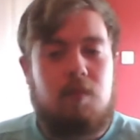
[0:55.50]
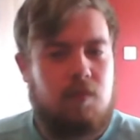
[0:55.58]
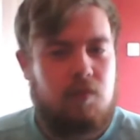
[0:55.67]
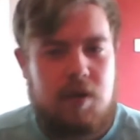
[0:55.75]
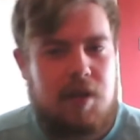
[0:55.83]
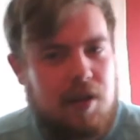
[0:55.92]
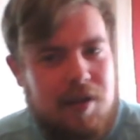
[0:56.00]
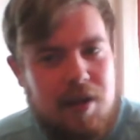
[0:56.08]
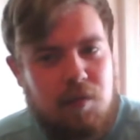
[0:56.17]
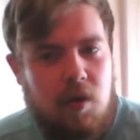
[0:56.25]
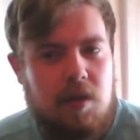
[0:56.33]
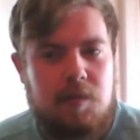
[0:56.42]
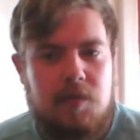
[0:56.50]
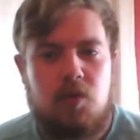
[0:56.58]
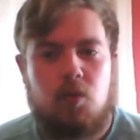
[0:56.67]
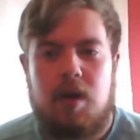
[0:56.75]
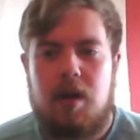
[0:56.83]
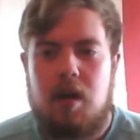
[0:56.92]
Really did want them to
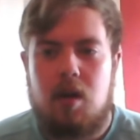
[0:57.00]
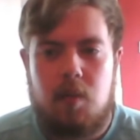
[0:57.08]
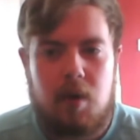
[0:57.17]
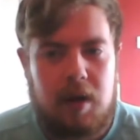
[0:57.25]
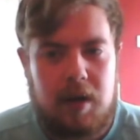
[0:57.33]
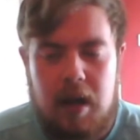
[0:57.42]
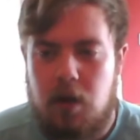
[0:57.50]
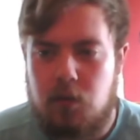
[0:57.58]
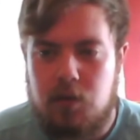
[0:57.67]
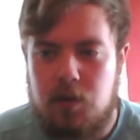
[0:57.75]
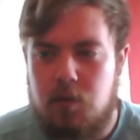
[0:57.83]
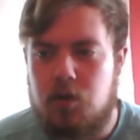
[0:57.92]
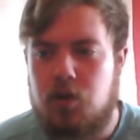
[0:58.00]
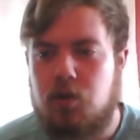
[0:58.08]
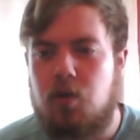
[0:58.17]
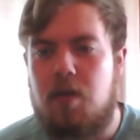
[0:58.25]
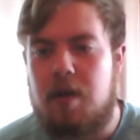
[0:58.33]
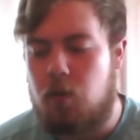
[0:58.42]
win here, but I kind of was
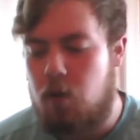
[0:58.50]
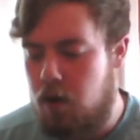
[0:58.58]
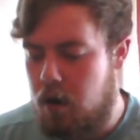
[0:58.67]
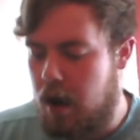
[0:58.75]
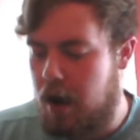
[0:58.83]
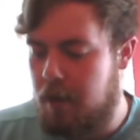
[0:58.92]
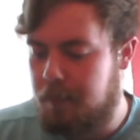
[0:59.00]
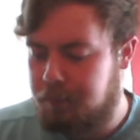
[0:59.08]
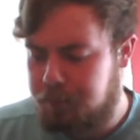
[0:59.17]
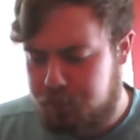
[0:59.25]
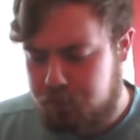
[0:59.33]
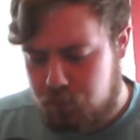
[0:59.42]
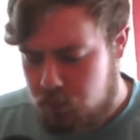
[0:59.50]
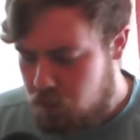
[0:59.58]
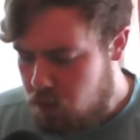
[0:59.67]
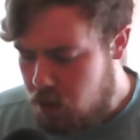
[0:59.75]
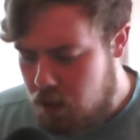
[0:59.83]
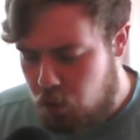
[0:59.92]
sure that they weren't.
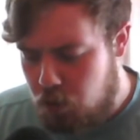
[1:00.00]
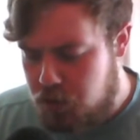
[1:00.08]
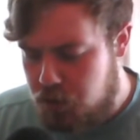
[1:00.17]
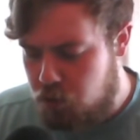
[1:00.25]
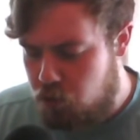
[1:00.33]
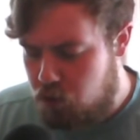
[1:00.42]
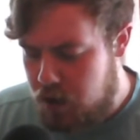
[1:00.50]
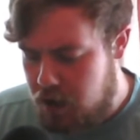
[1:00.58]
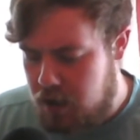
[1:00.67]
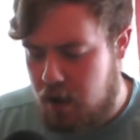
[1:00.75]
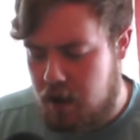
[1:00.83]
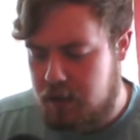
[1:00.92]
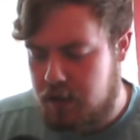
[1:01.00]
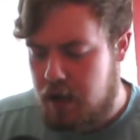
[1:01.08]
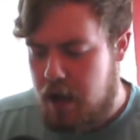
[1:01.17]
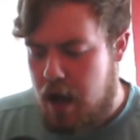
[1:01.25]
There was some really nice...